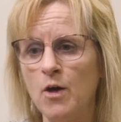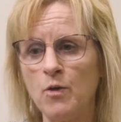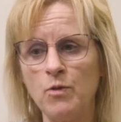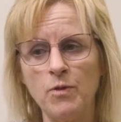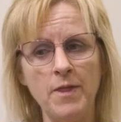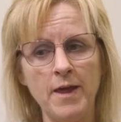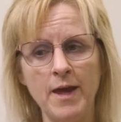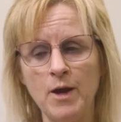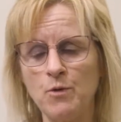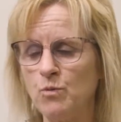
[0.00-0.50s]

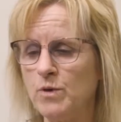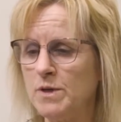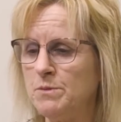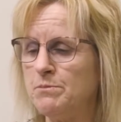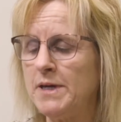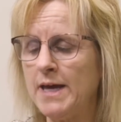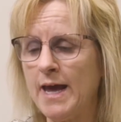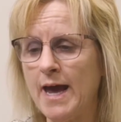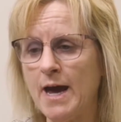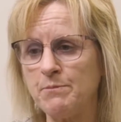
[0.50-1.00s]
then we'd
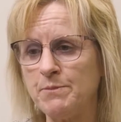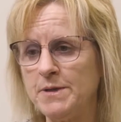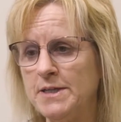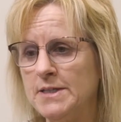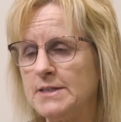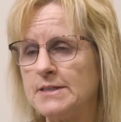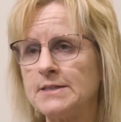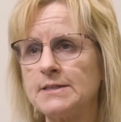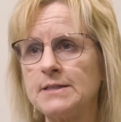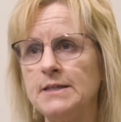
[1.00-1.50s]
be happy
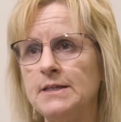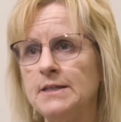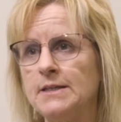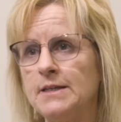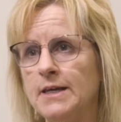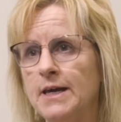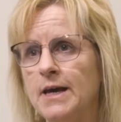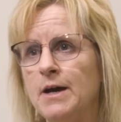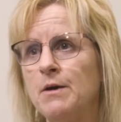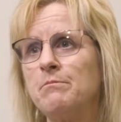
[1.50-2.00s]
to see
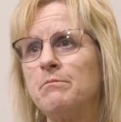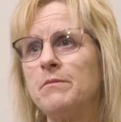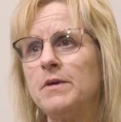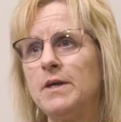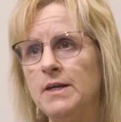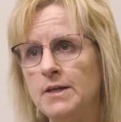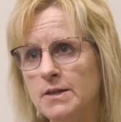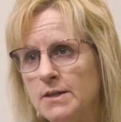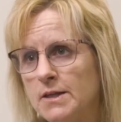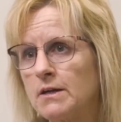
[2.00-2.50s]
them
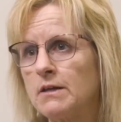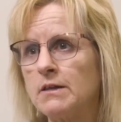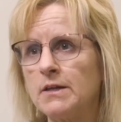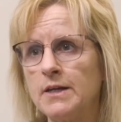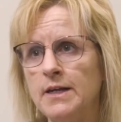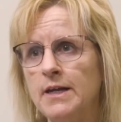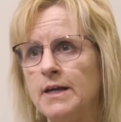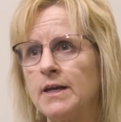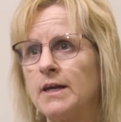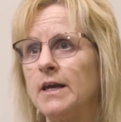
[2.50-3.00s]
in the
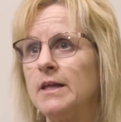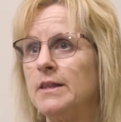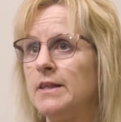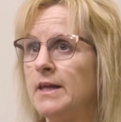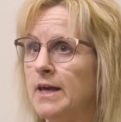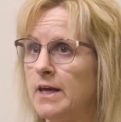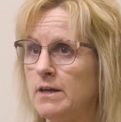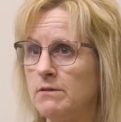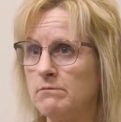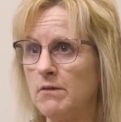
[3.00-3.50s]
clinic, and
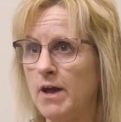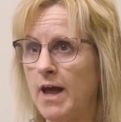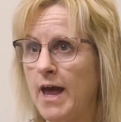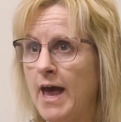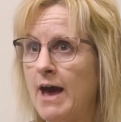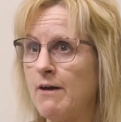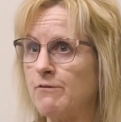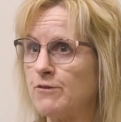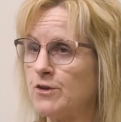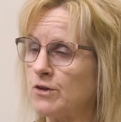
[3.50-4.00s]
then
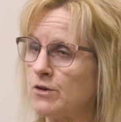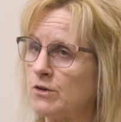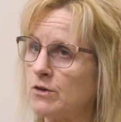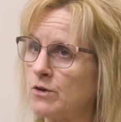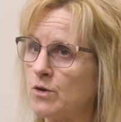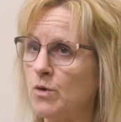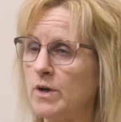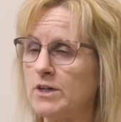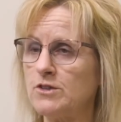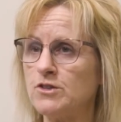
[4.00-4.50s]
after
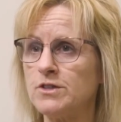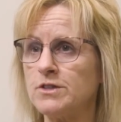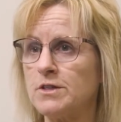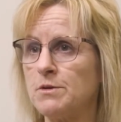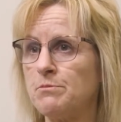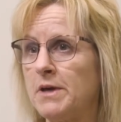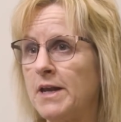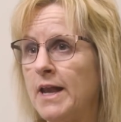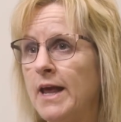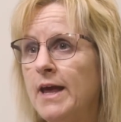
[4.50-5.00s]
questions
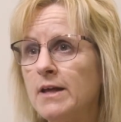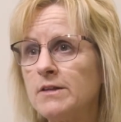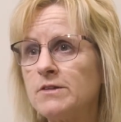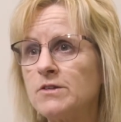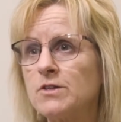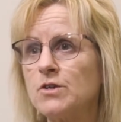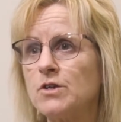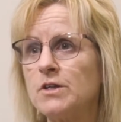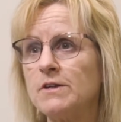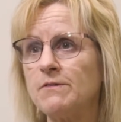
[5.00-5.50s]
have been
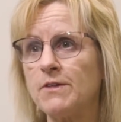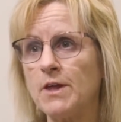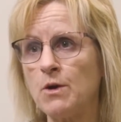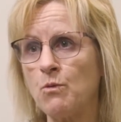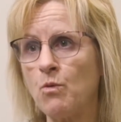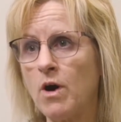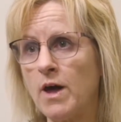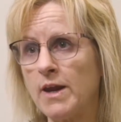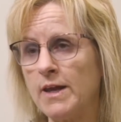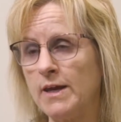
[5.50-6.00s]
answered, if they
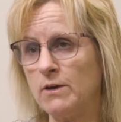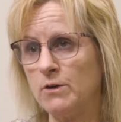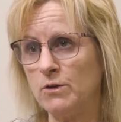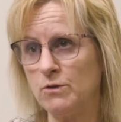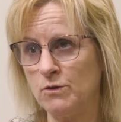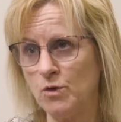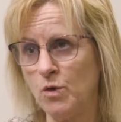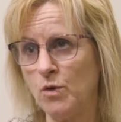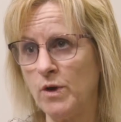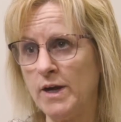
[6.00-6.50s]
want to
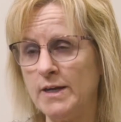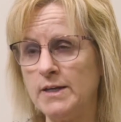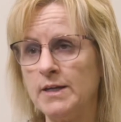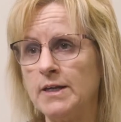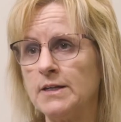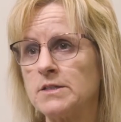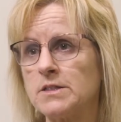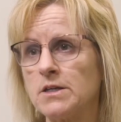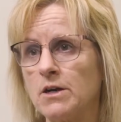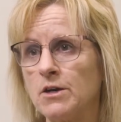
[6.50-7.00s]
go ahead and
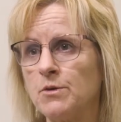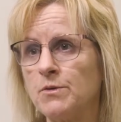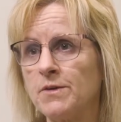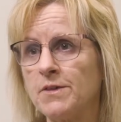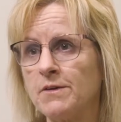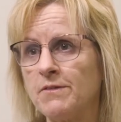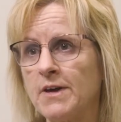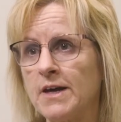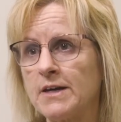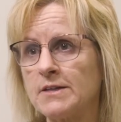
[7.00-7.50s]
get started with
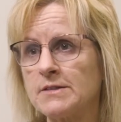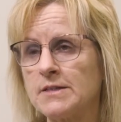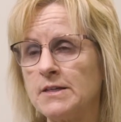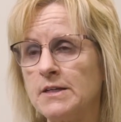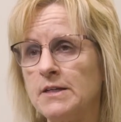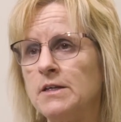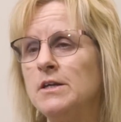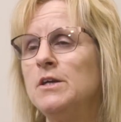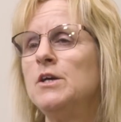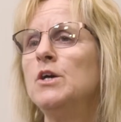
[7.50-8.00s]
the
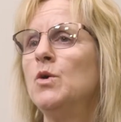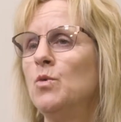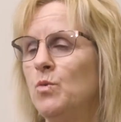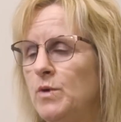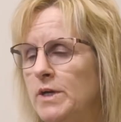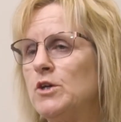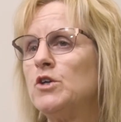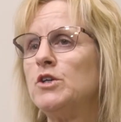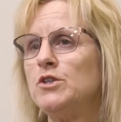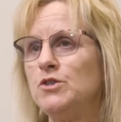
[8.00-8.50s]
vaccine,
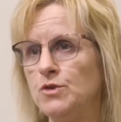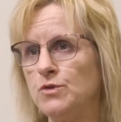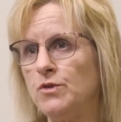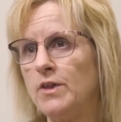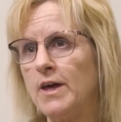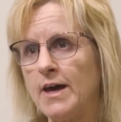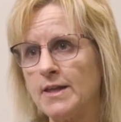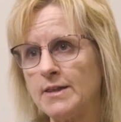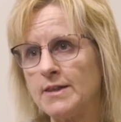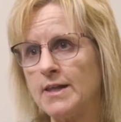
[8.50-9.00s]
we could do
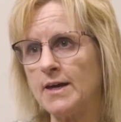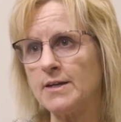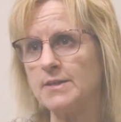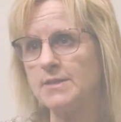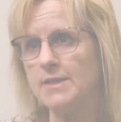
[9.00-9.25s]
that